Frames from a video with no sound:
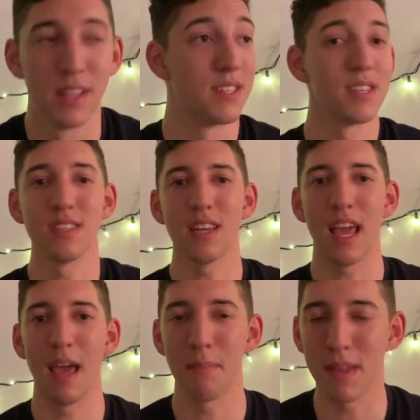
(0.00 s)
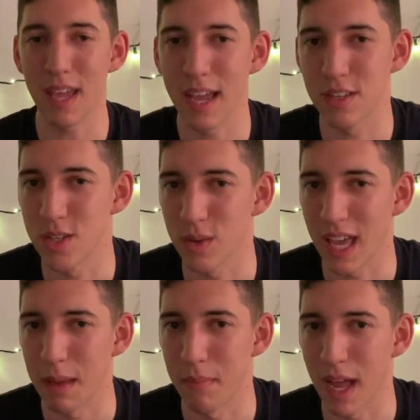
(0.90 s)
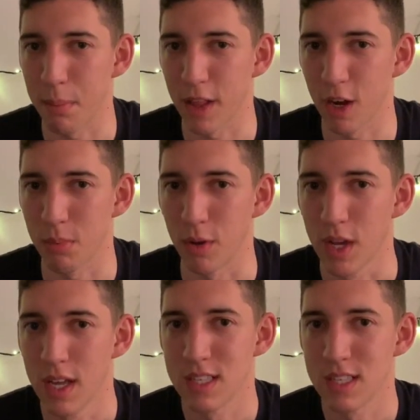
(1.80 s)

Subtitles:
This isn't NBA 2K My Player Book.